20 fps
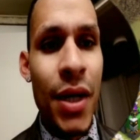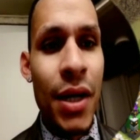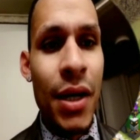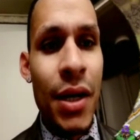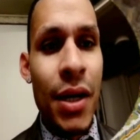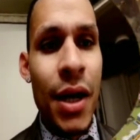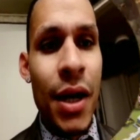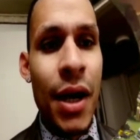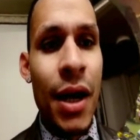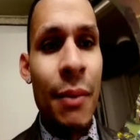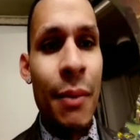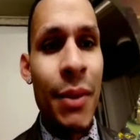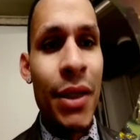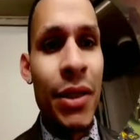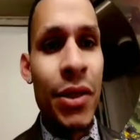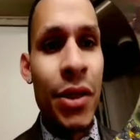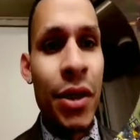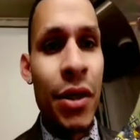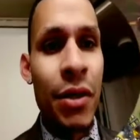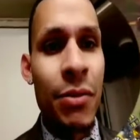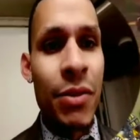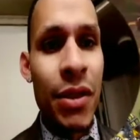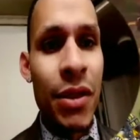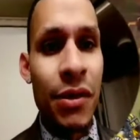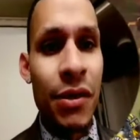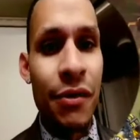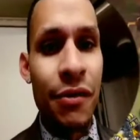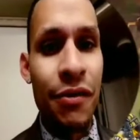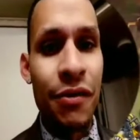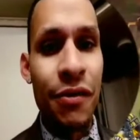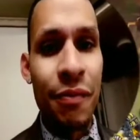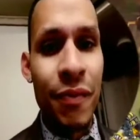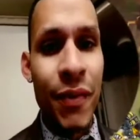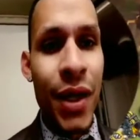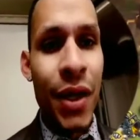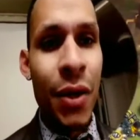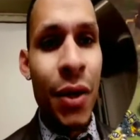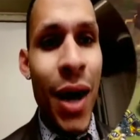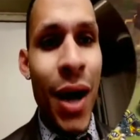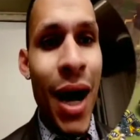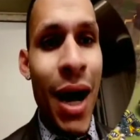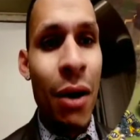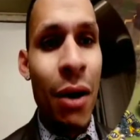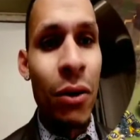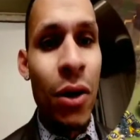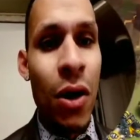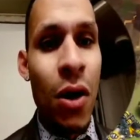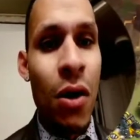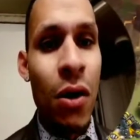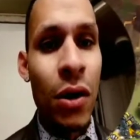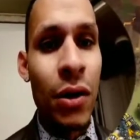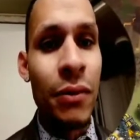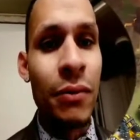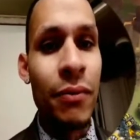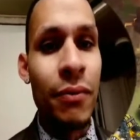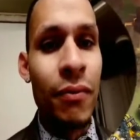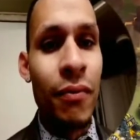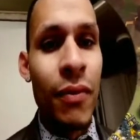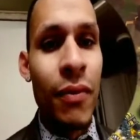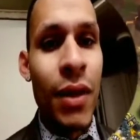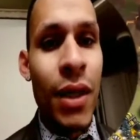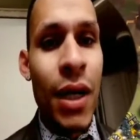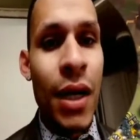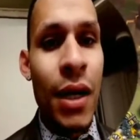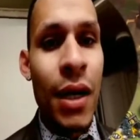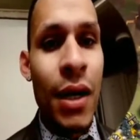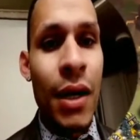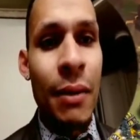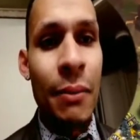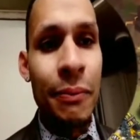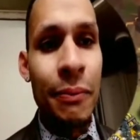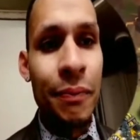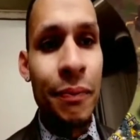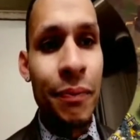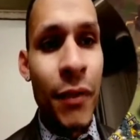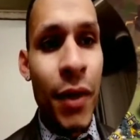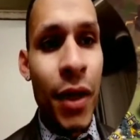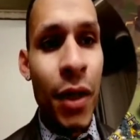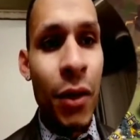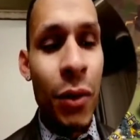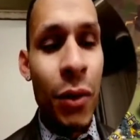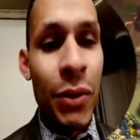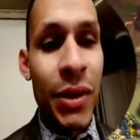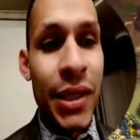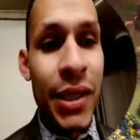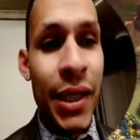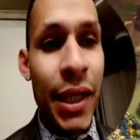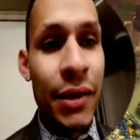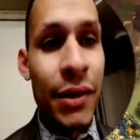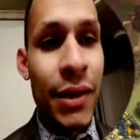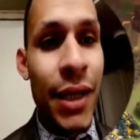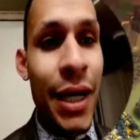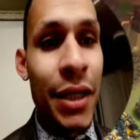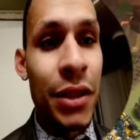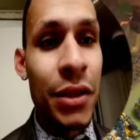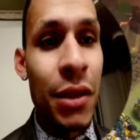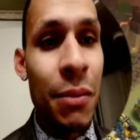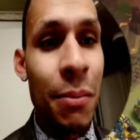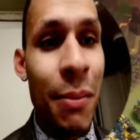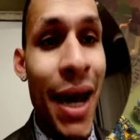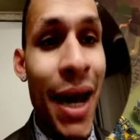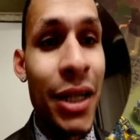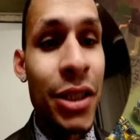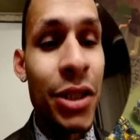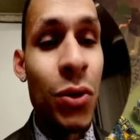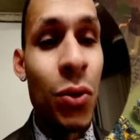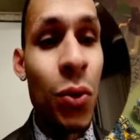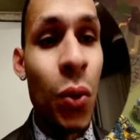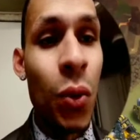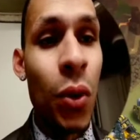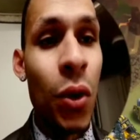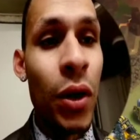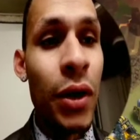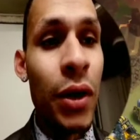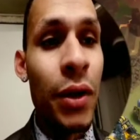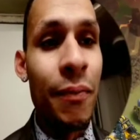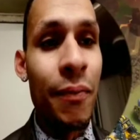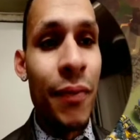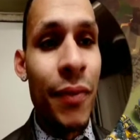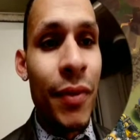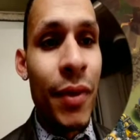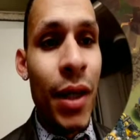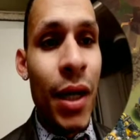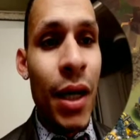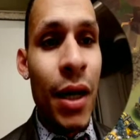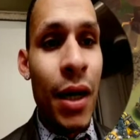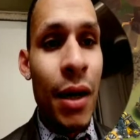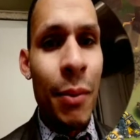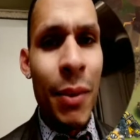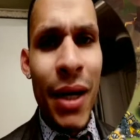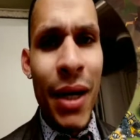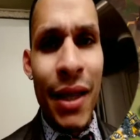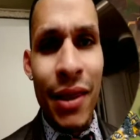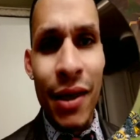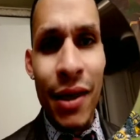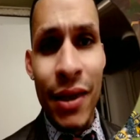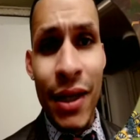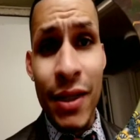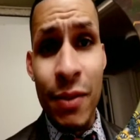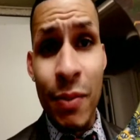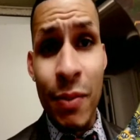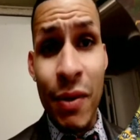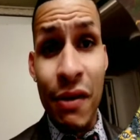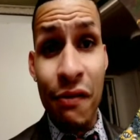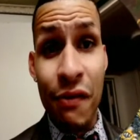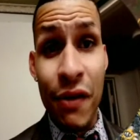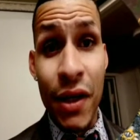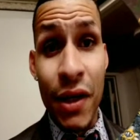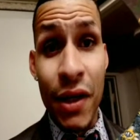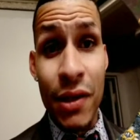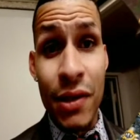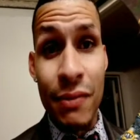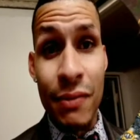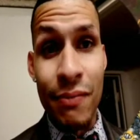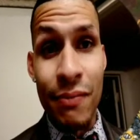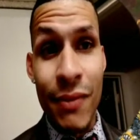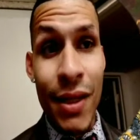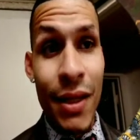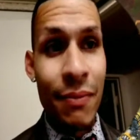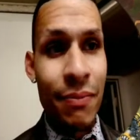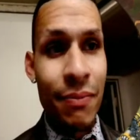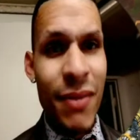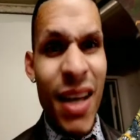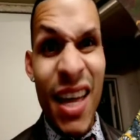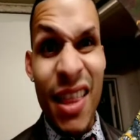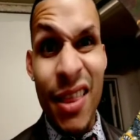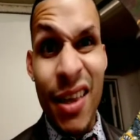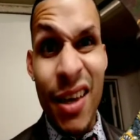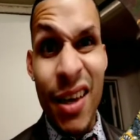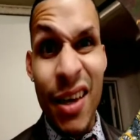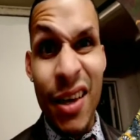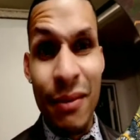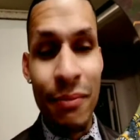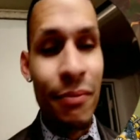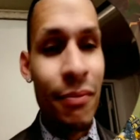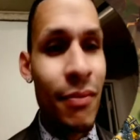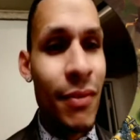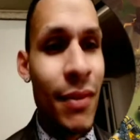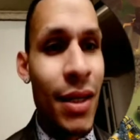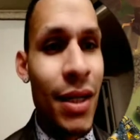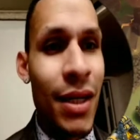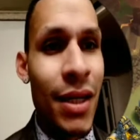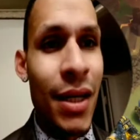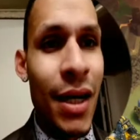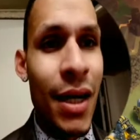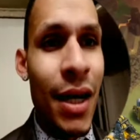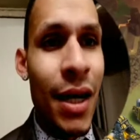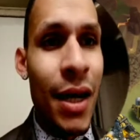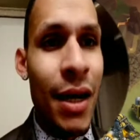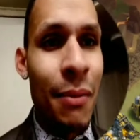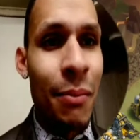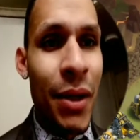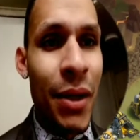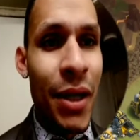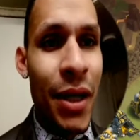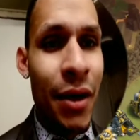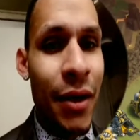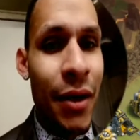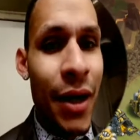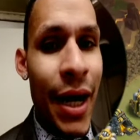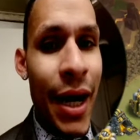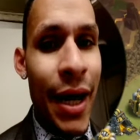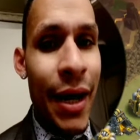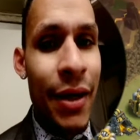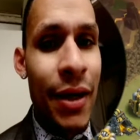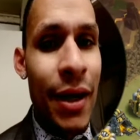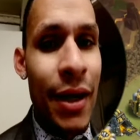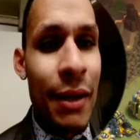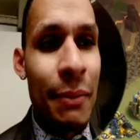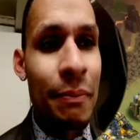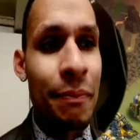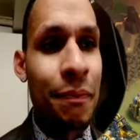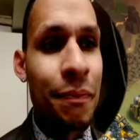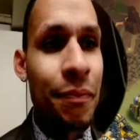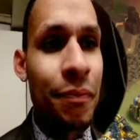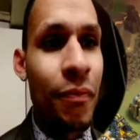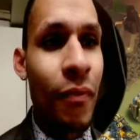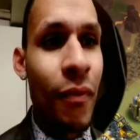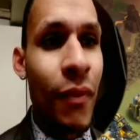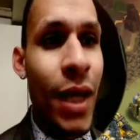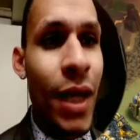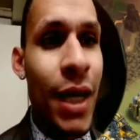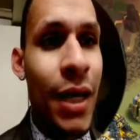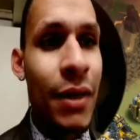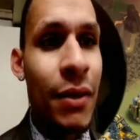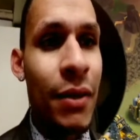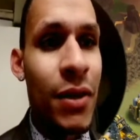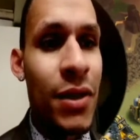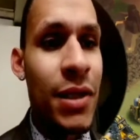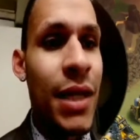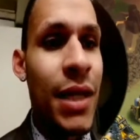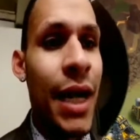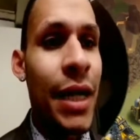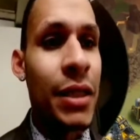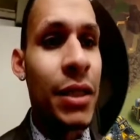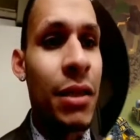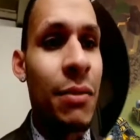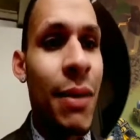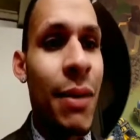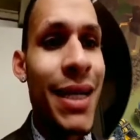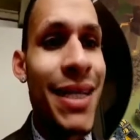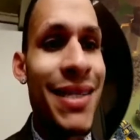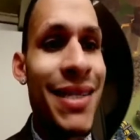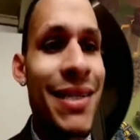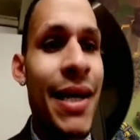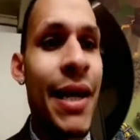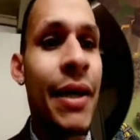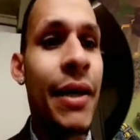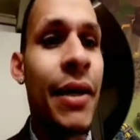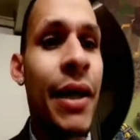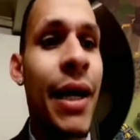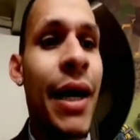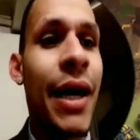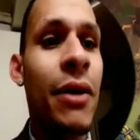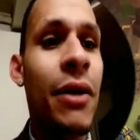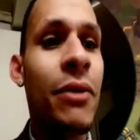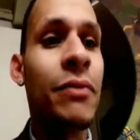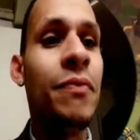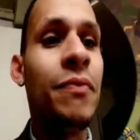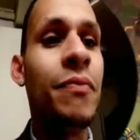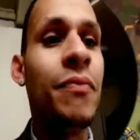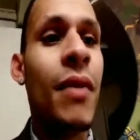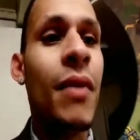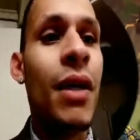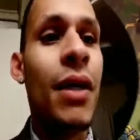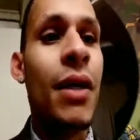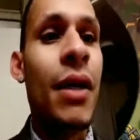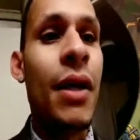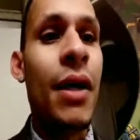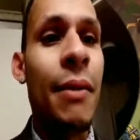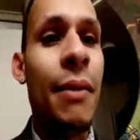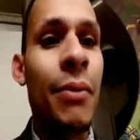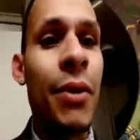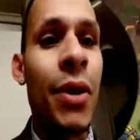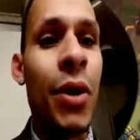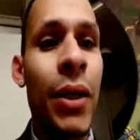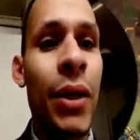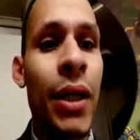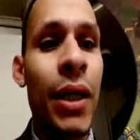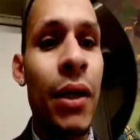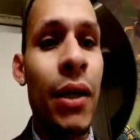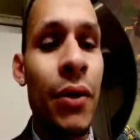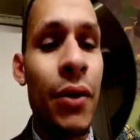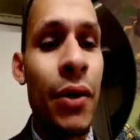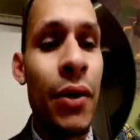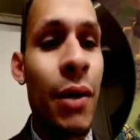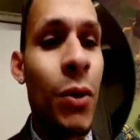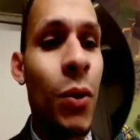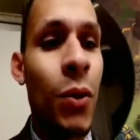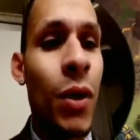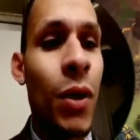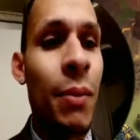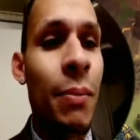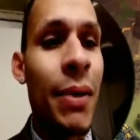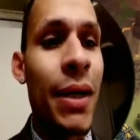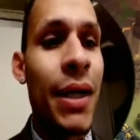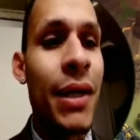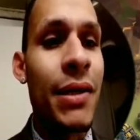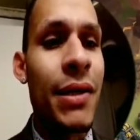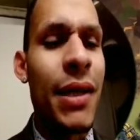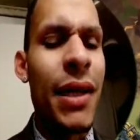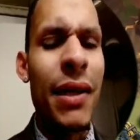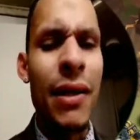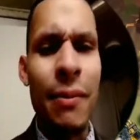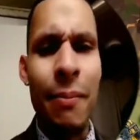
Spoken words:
in terms of, how long, it would take to actually match in a war. But I think that's been fixed, I think. But here I had, this is actually my second account going in on the #1 base. I ended up making a